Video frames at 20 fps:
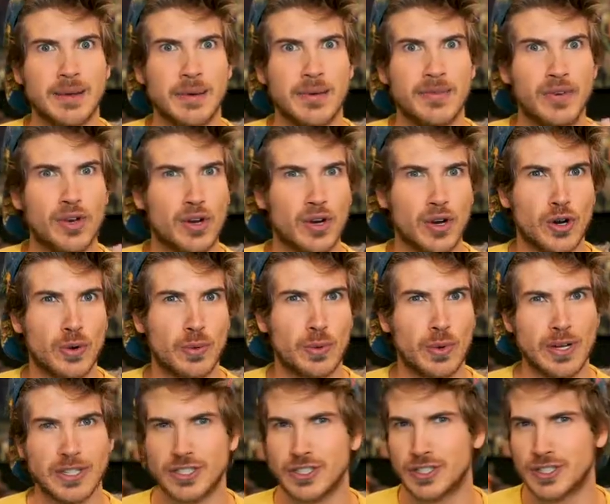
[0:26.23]
some of your
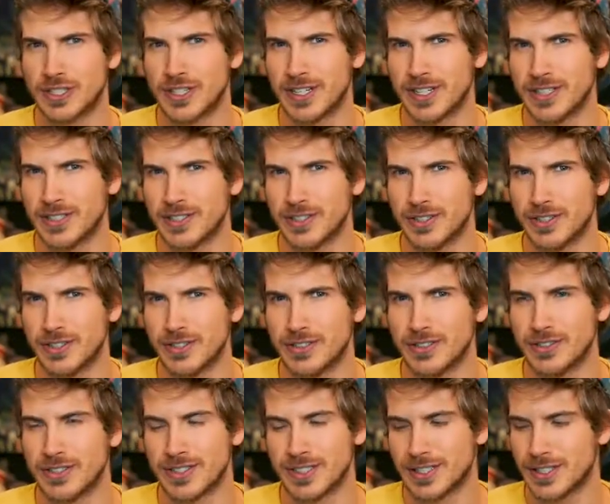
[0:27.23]
questions and
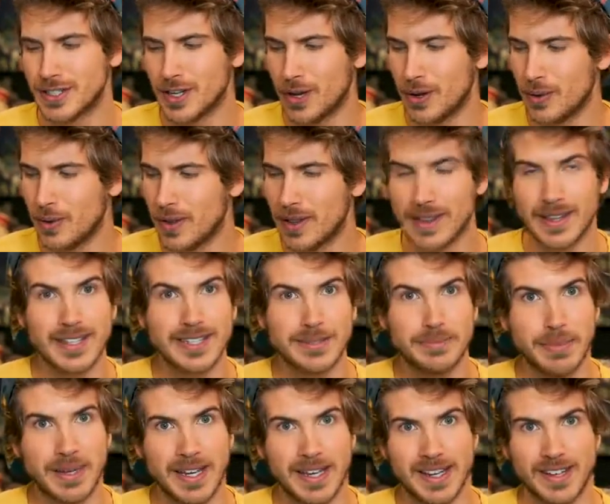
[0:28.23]
concerns. So let's
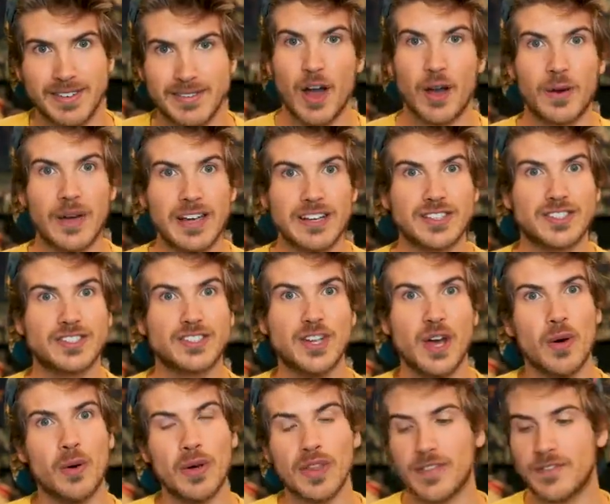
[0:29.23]
begin. Okay,
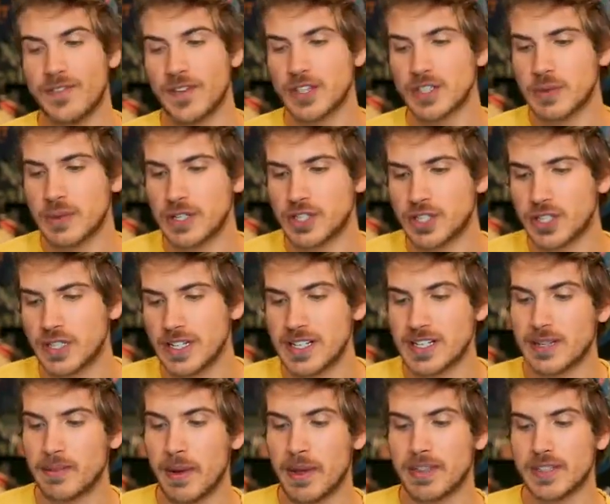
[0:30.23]
so the first question
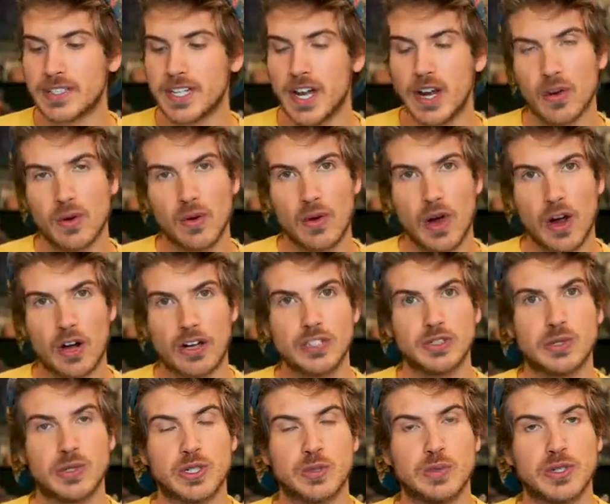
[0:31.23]
is about the tarot
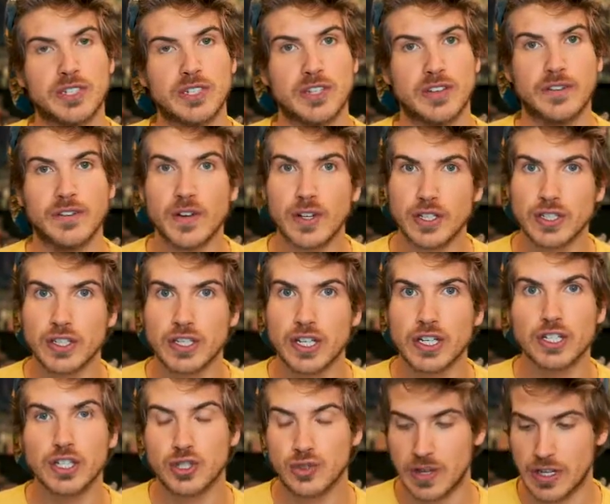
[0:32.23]
cards, which was the
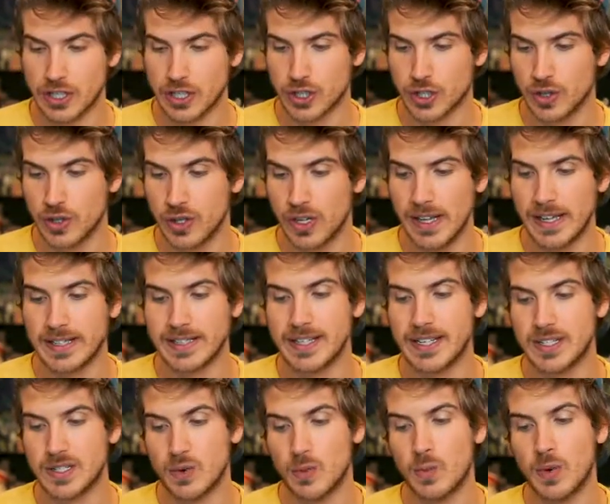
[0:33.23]
first stretch goal. It
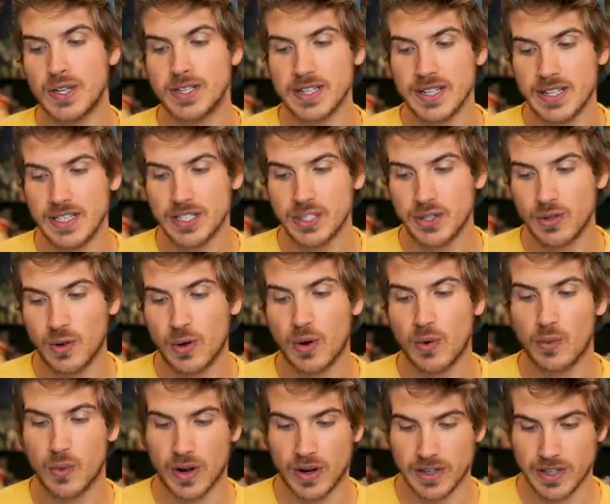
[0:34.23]
says, what do they do?
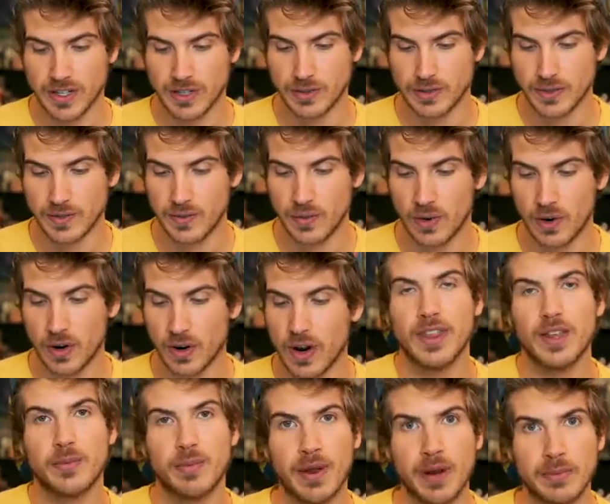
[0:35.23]
What are they used for?
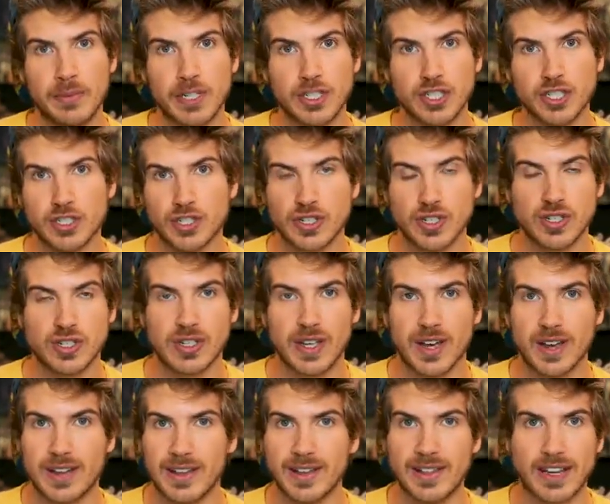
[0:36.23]
They're pretty much just
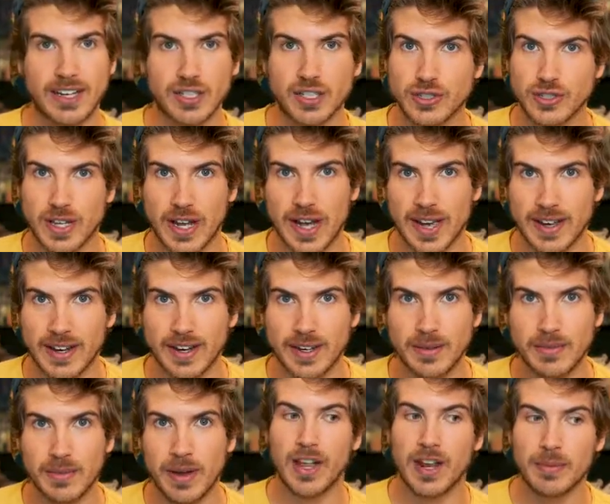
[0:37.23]
a collector's
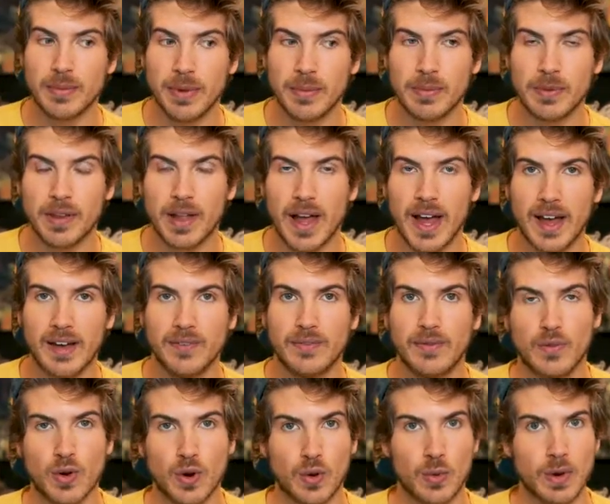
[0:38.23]
item. A lot of people
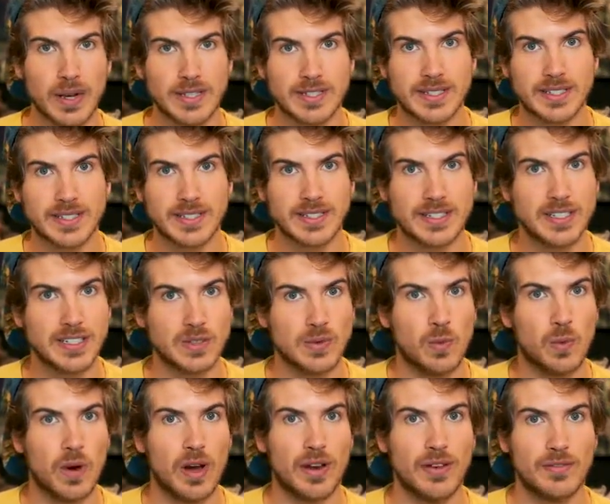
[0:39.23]
have requested
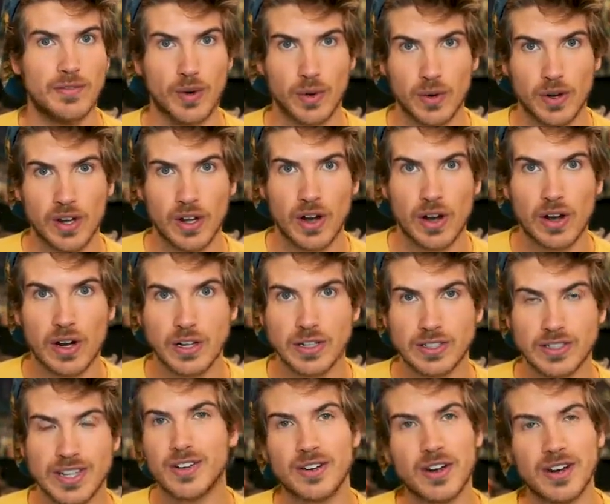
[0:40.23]
Season 1 voting
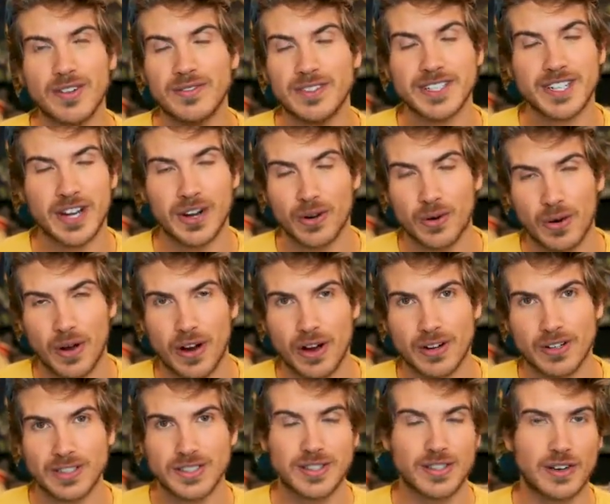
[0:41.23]
cards. They're not even tarot
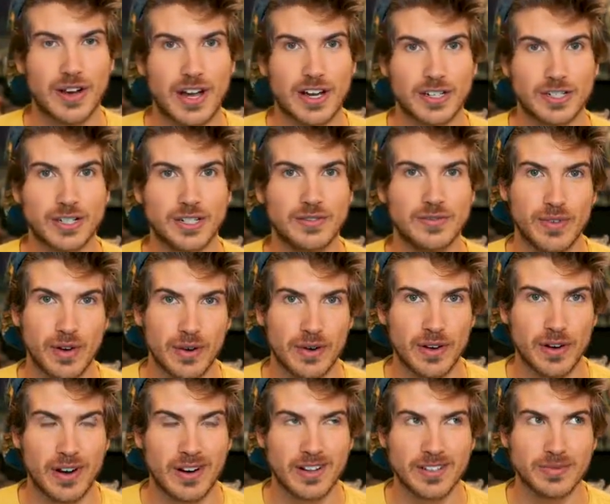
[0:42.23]
cards, they're actually
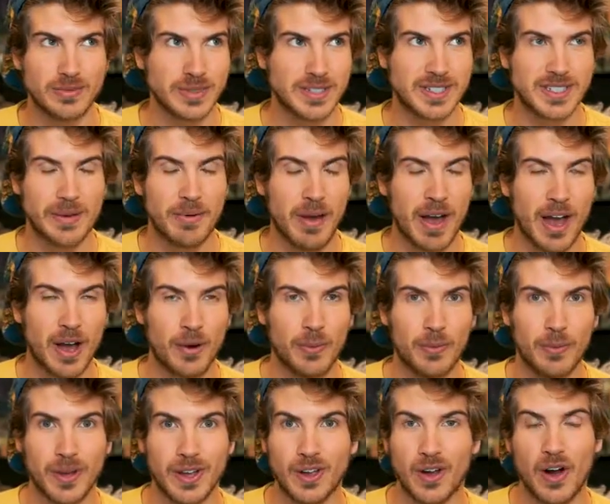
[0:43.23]
voting cards, but somehow
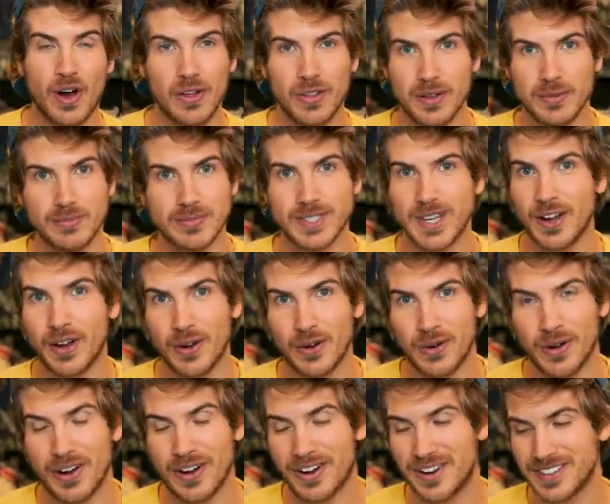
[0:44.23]
we call them tarot
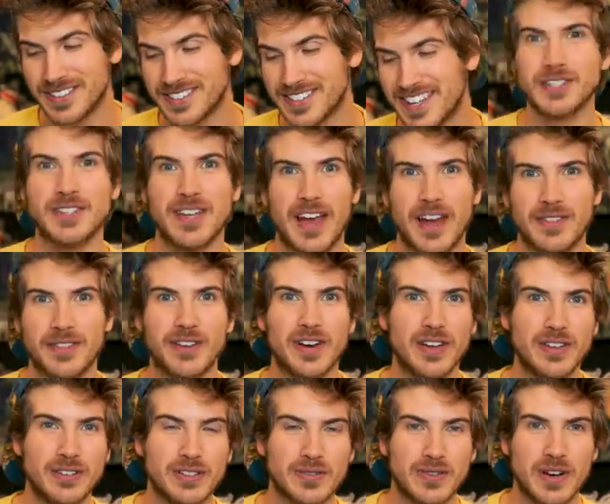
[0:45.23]
cards. So yeah, they're
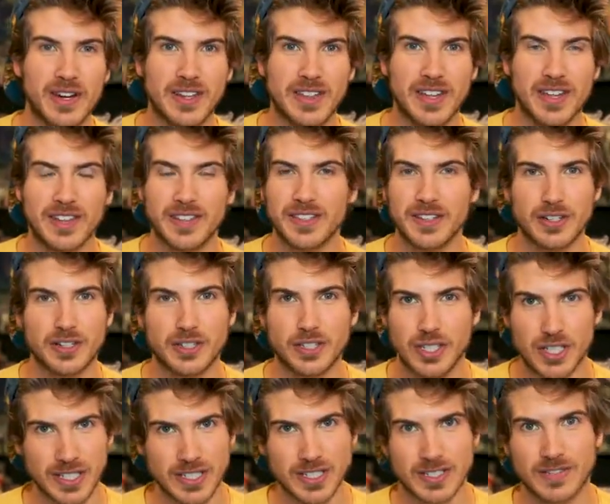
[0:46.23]
not used for anything, they're
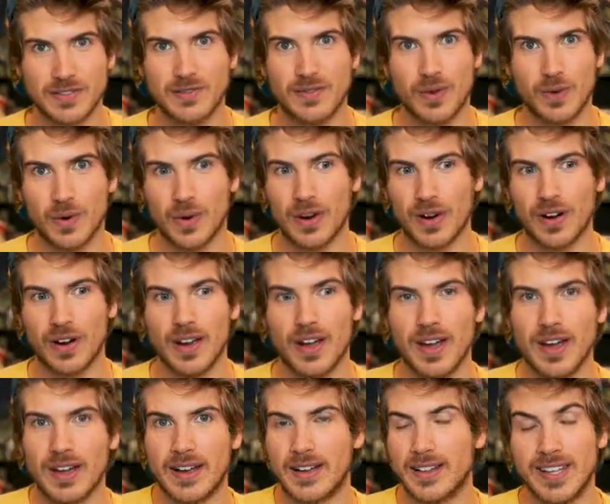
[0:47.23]
just for
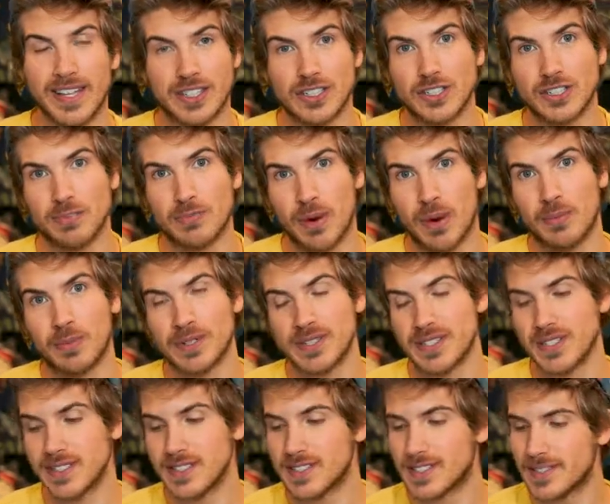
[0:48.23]
collector's
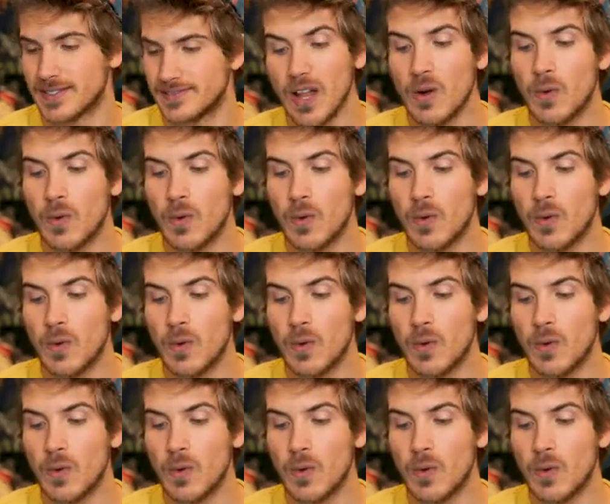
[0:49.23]
purposes.